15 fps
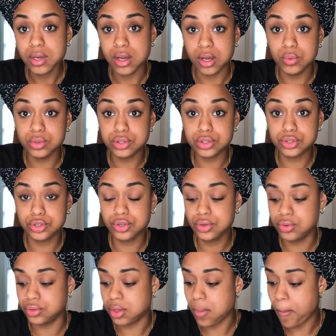it was the
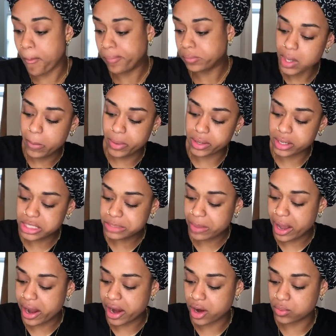truth. Because
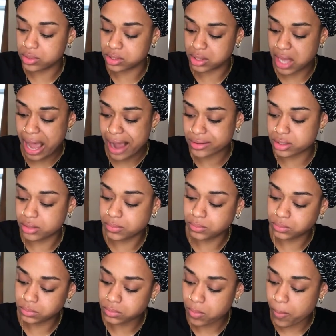my hair was locked
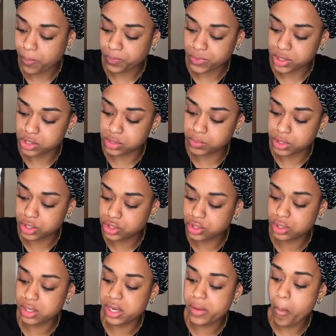
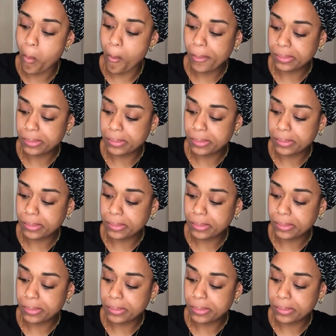spiritually,